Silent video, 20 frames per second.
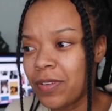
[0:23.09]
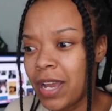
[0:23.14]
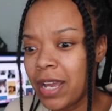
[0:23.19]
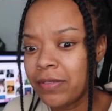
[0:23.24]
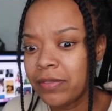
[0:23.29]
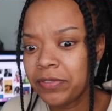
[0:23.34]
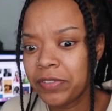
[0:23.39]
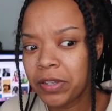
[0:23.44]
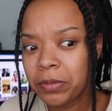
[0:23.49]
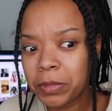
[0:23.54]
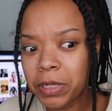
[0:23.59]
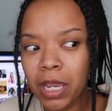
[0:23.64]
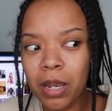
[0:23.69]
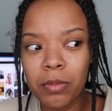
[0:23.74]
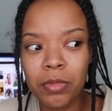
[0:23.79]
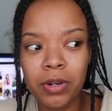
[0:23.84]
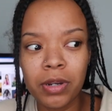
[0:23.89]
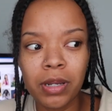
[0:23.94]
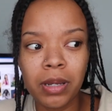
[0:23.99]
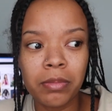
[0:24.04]
I have a film
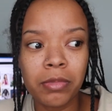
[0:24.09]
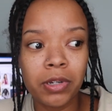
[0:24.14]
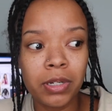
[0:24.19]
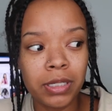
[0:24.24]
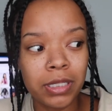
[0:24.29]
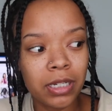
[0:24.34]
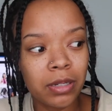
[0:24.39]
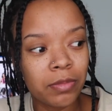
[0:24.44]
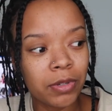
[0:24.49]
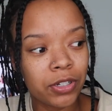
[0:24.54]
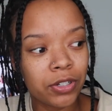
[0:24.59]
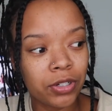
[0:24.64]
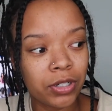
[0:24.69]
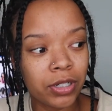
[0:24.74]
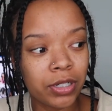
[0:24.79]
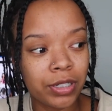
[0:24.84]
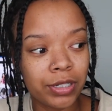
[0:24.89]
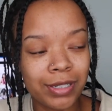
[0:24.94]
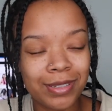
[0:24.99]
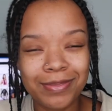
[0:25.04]
camera, I'm good at taking
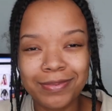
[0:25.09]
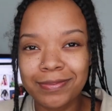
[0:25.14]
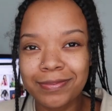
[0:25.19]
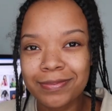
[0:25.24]
pictures.